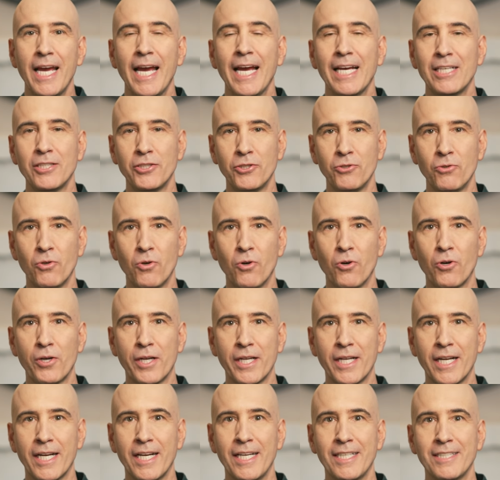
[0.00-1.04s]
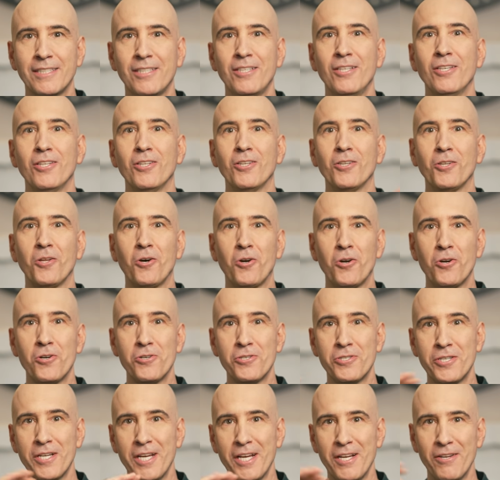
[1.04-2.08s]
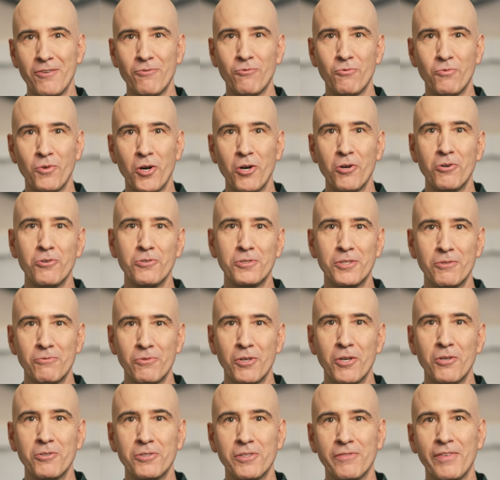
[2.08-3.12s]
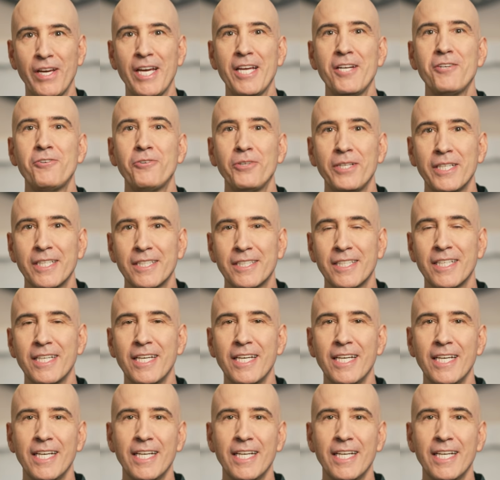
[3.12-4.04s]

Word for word: as you organize large rows and rows of entries